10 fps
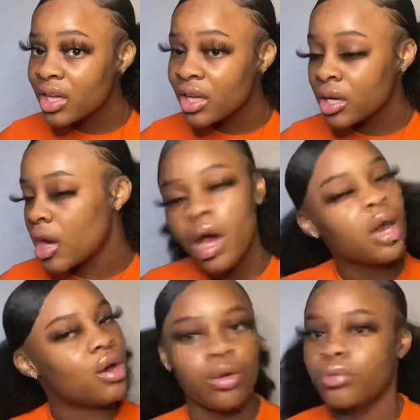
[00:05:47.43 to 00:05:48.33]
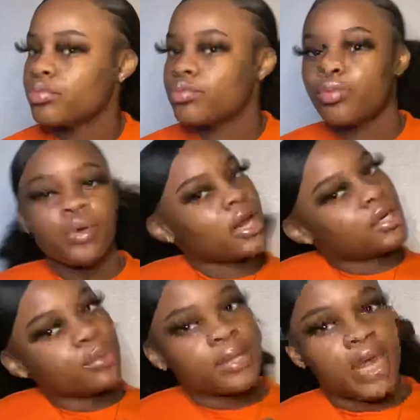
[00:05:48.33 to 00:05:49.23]
No, we're not
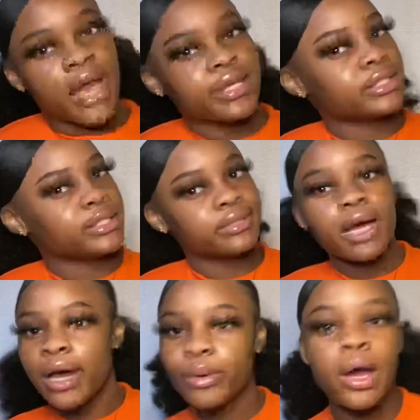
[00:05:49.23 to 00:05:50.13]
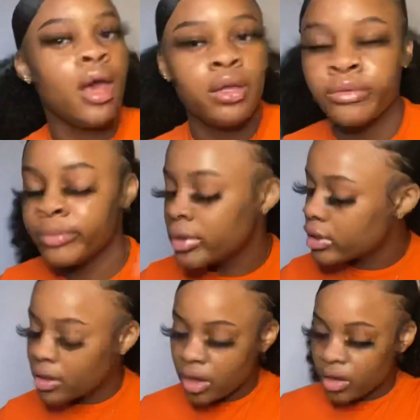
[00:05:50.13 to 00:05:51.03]
doing that.
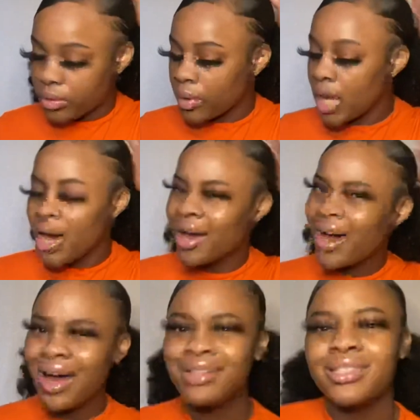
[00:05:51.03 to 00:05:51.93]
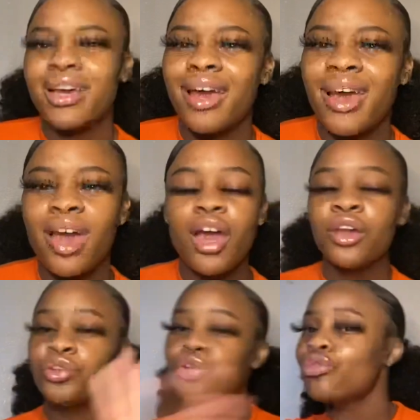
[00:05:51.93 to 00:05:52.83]
No. I said,
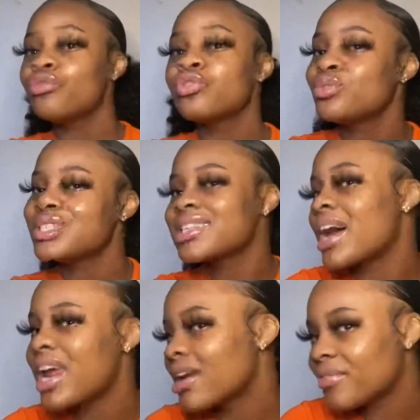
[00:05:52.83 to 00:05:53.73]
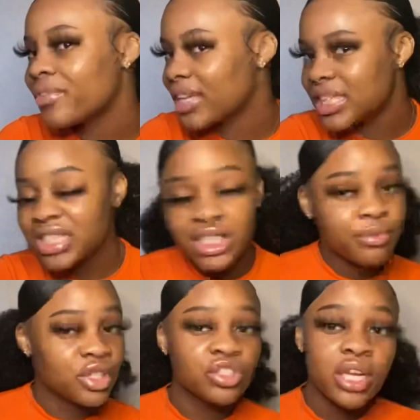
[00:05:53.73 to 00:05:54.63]
you just got out of a relationship,
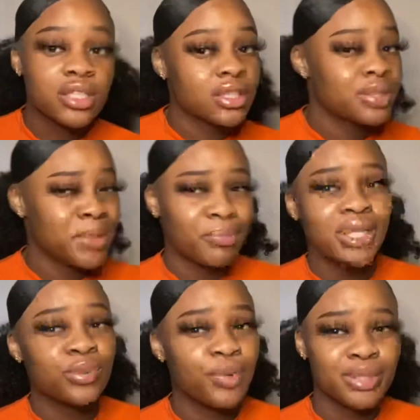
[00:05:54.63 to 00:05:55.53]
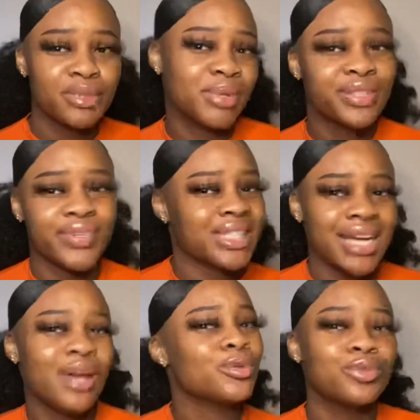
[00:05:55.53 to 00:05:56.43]
and you trying to talk to me, plus we supposed to be best friends, and
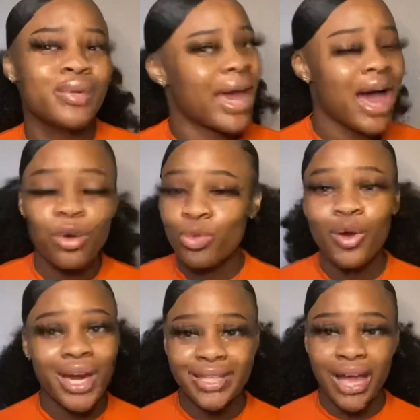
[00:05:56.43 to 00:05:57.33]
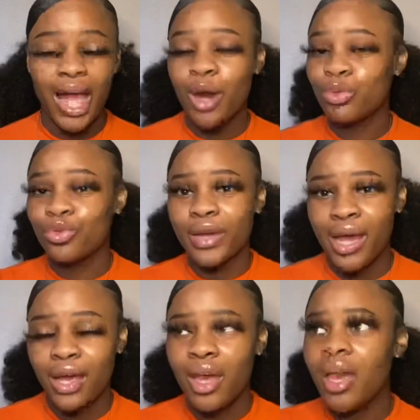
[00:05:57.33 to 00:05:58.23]
I don't do that. I don't roll like that. I don't do
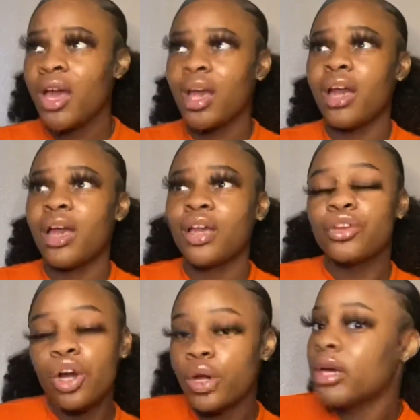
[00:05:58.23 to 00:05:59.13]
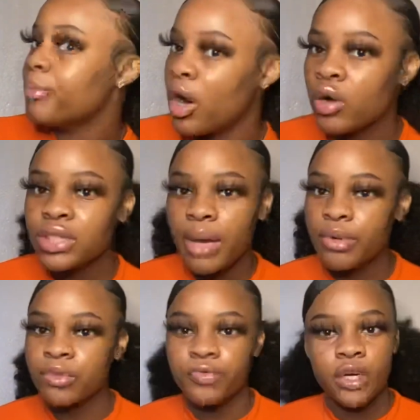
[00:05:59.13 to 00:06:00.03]
that. And, you know, the whole time he
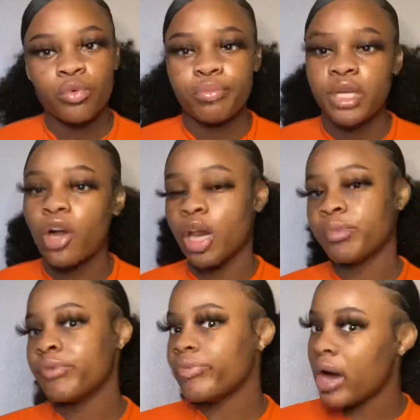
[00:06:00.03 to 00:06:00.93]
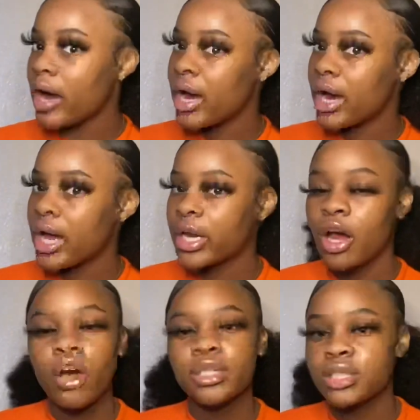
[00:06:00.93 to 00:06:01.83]
was flirting with me, calling me fine,
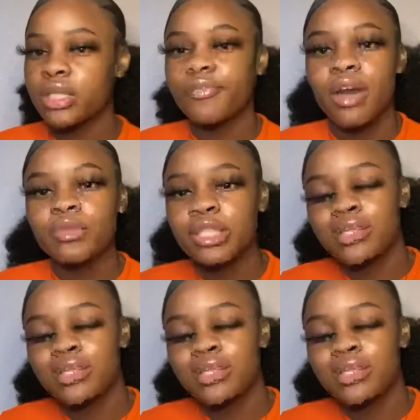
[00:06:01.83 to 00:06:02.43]
all this stuff, and I was just